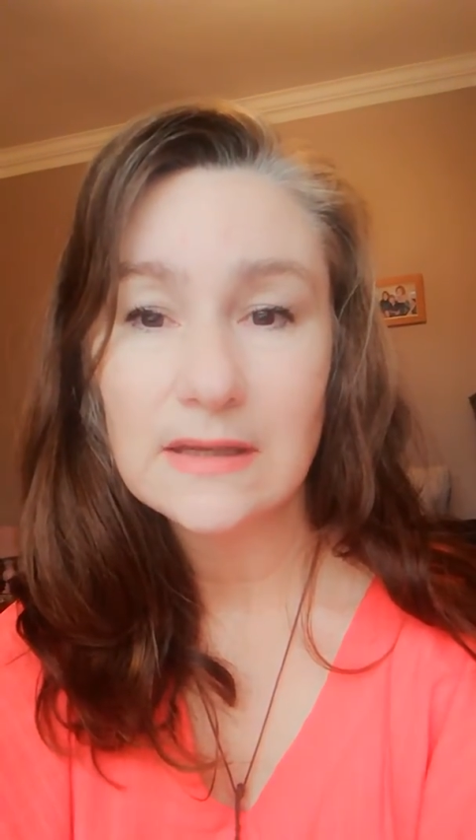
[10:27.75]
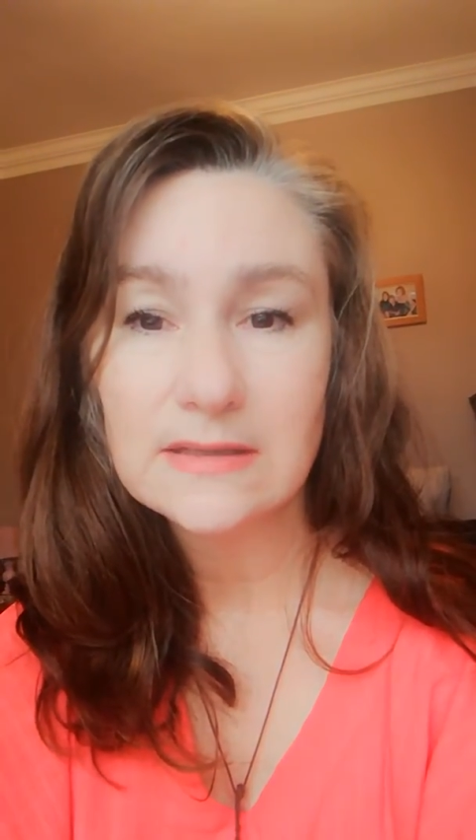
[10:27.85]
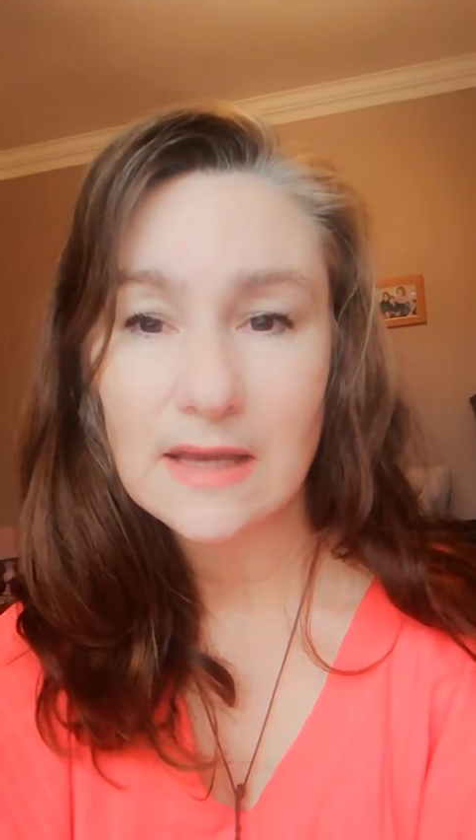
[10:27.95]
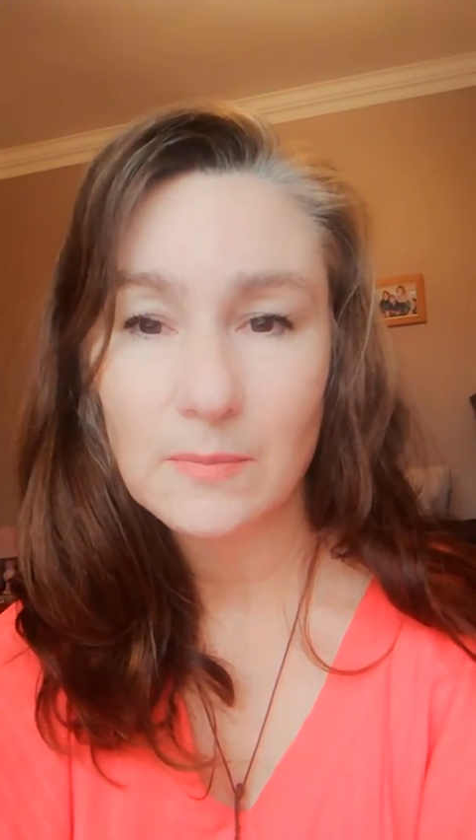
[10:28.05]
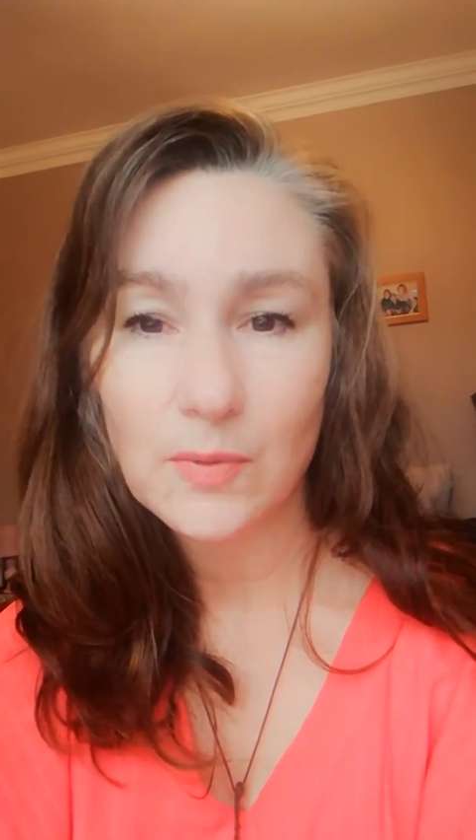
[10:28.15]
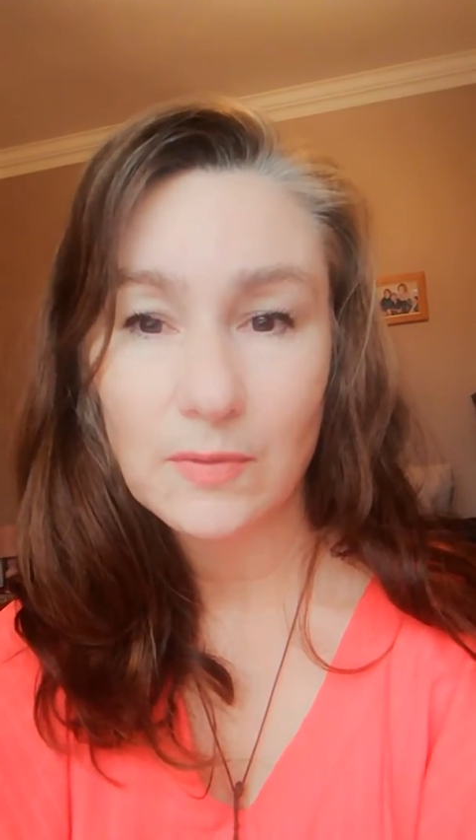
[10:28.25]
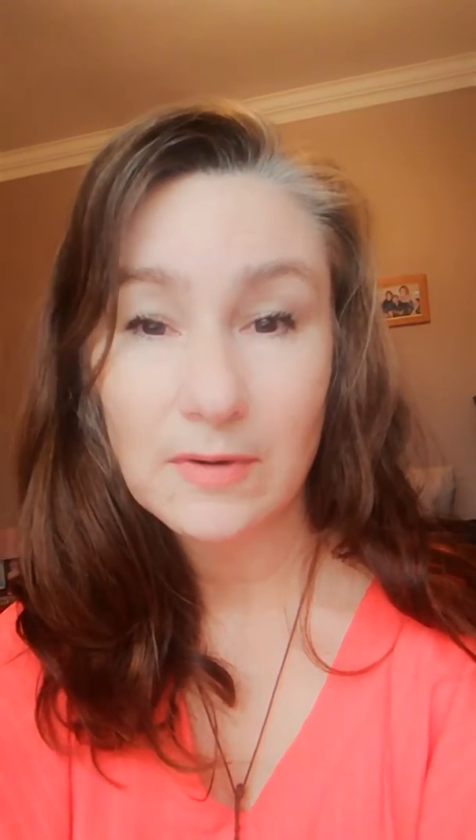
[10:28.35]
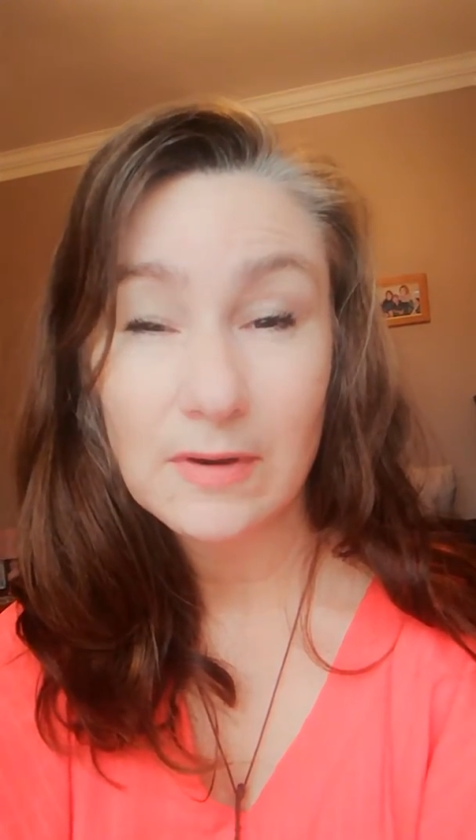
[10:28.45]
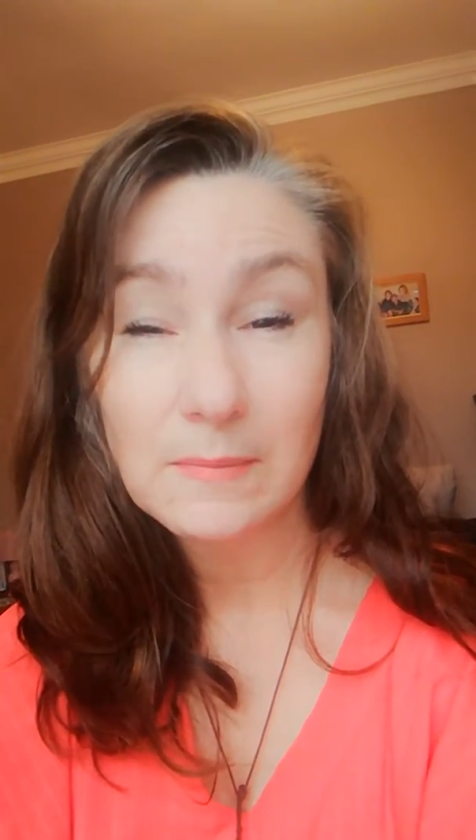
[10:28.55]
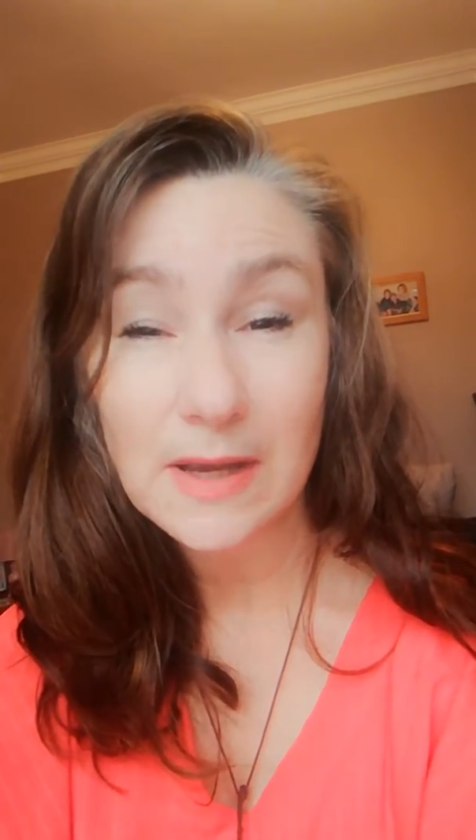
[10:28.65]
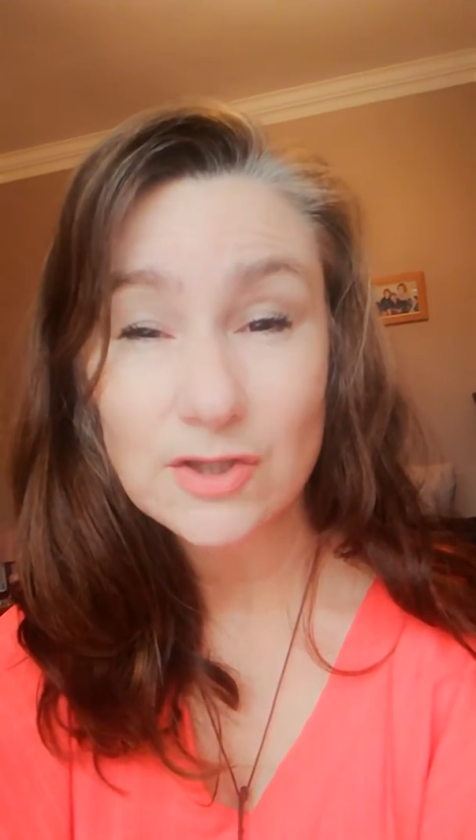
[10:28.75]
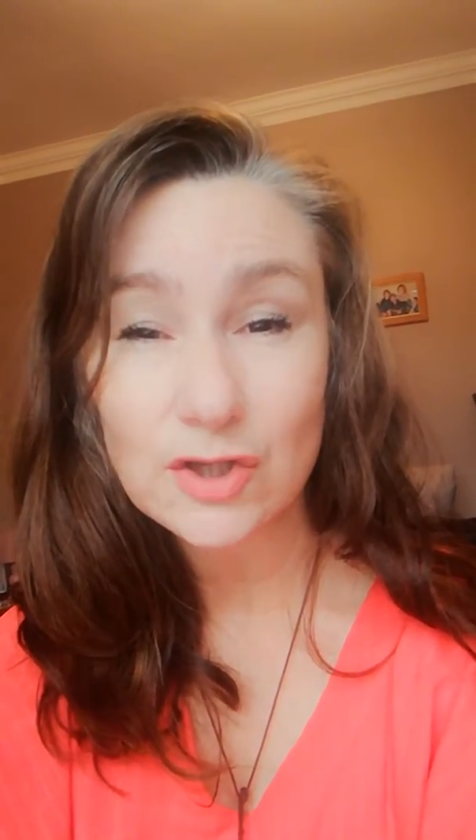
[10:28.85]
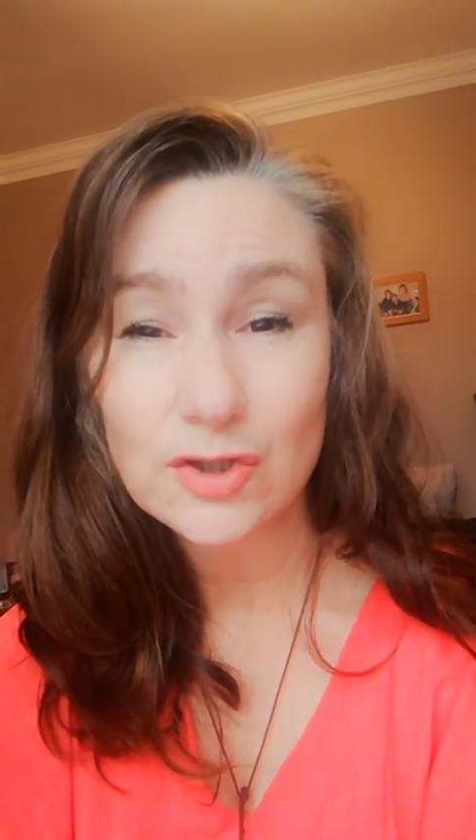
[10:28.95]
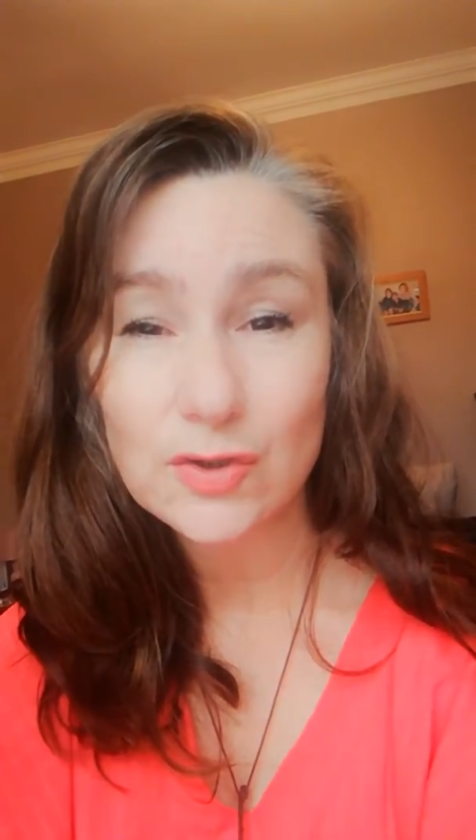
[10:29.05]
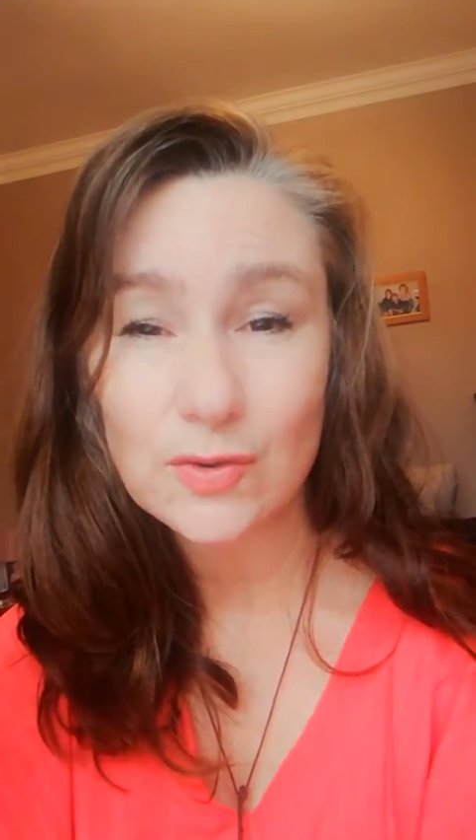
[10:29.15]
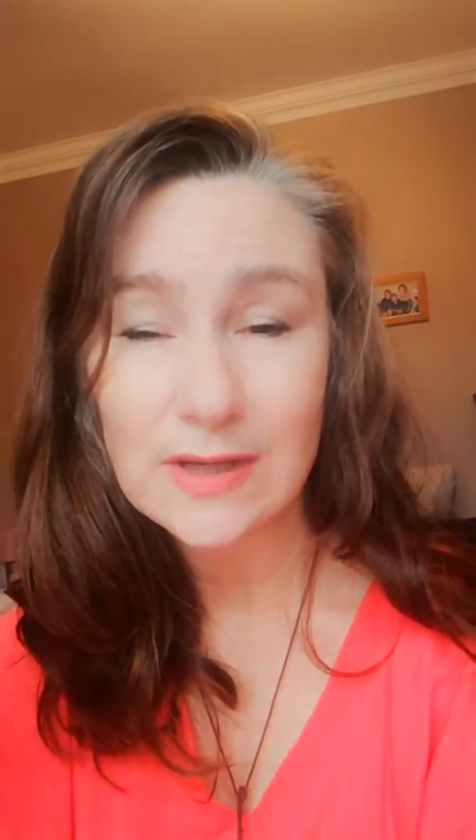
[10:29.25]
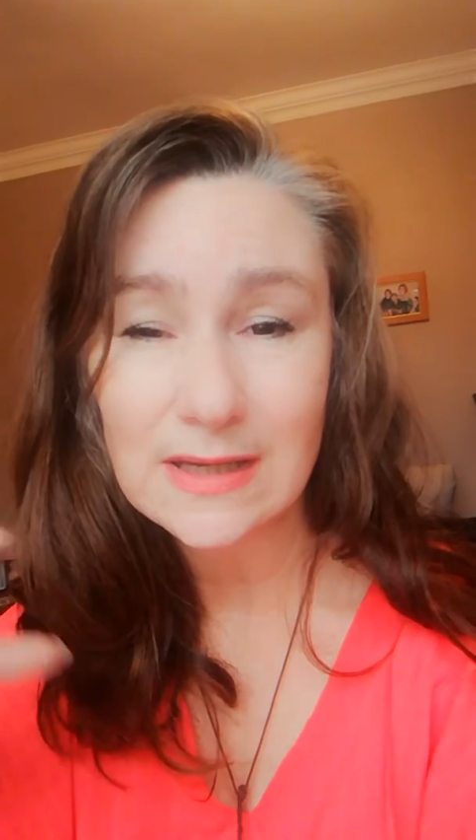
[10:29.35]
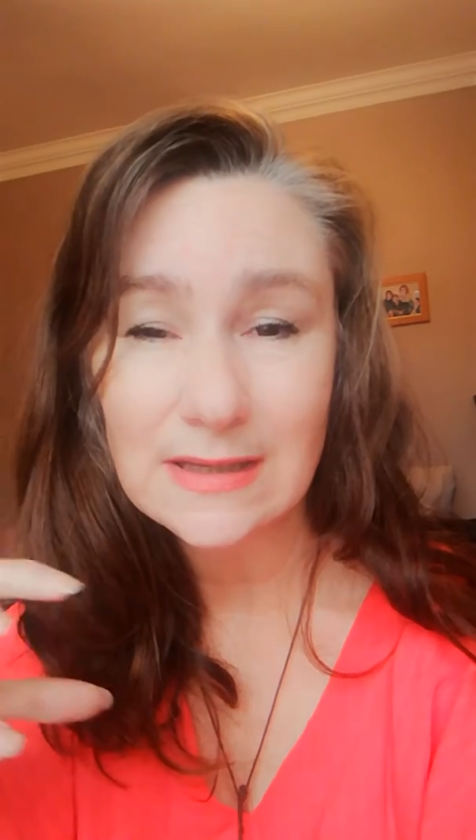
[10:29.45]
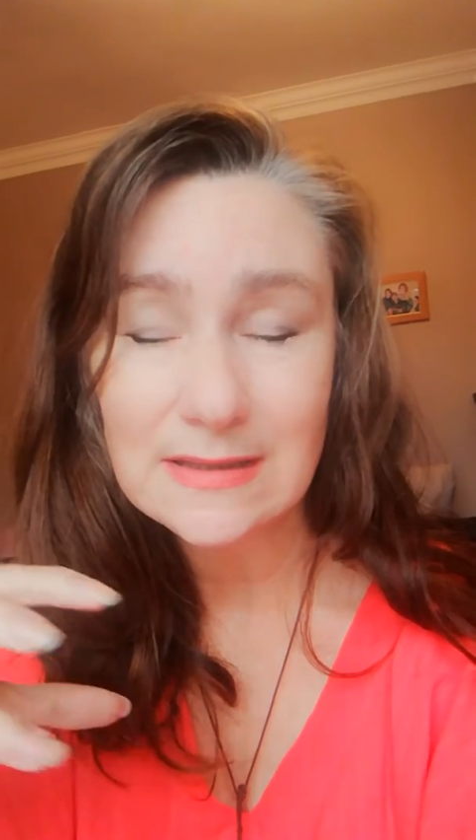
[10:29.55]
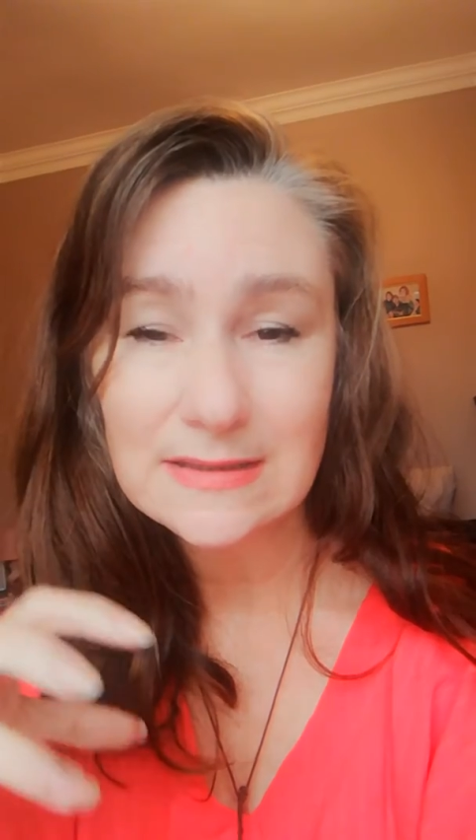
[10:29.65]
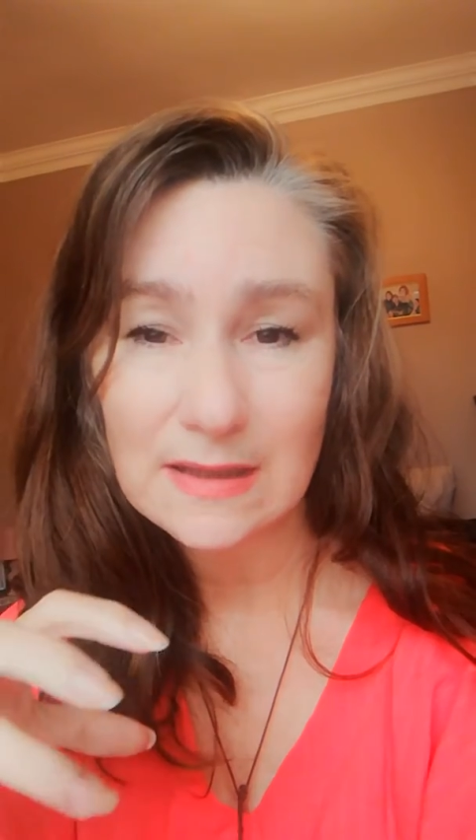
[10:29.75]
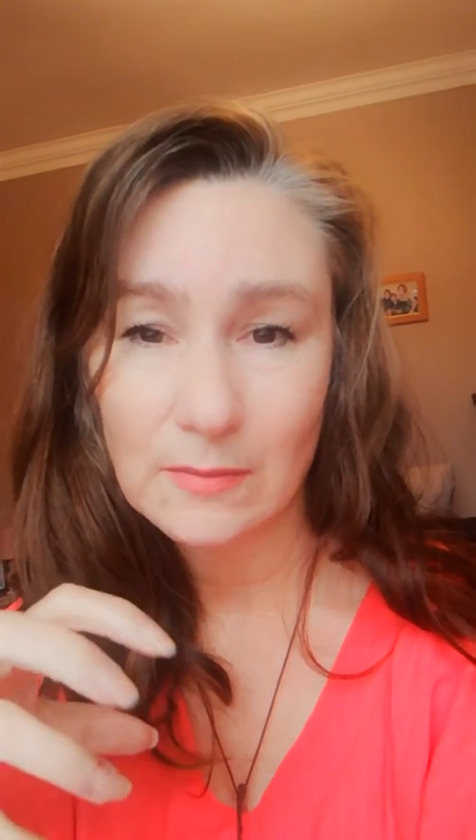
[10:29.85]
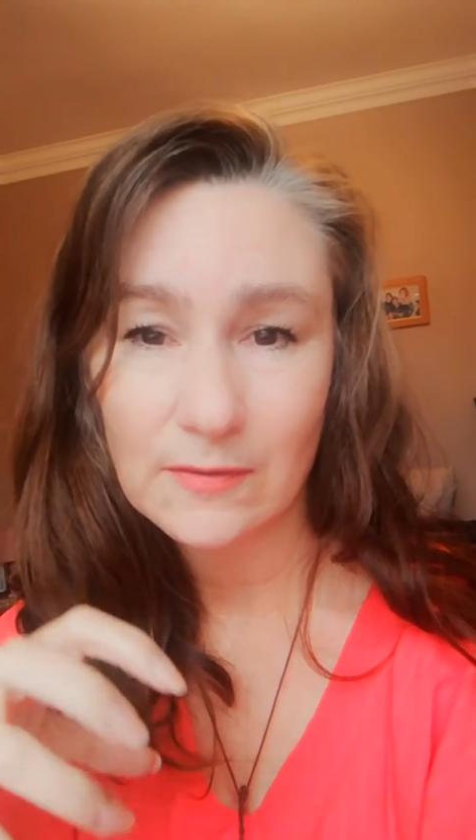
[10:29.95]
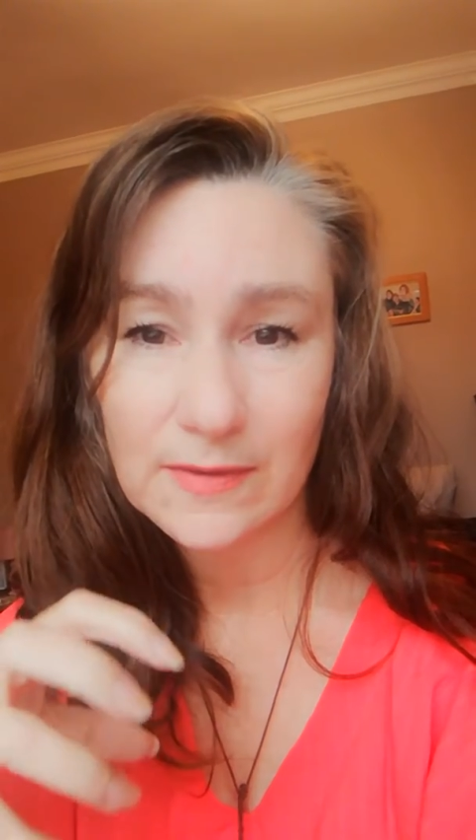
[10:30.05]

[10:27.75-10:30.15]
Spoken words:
temporary measure to ease some of